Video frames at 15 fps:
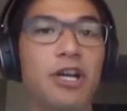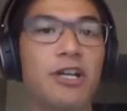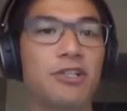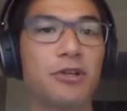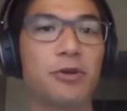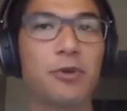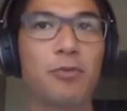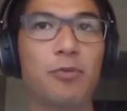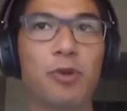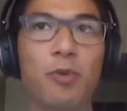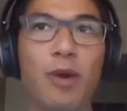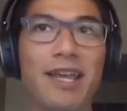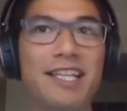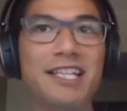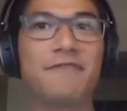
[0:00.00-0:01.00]
So the
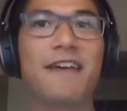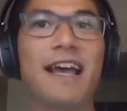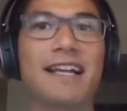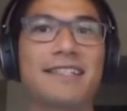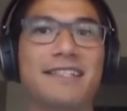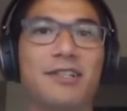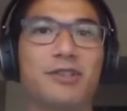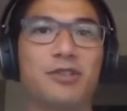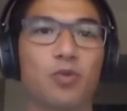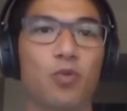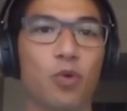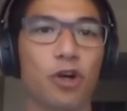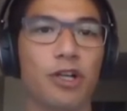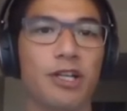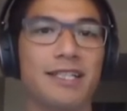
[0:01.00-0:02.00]
way these vaccines
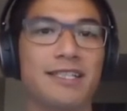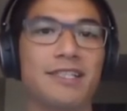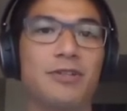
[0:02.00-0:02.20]
work is